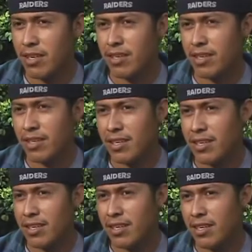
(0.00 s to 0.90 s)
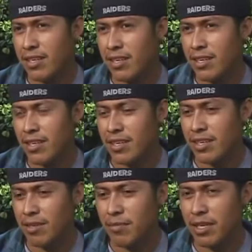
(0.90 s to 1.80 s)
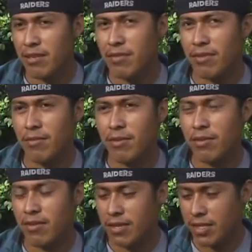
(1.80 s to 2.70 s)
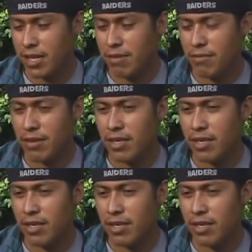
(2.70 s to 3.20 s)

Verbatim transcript: I want to go to Mexico. Hopefully this year I'll go.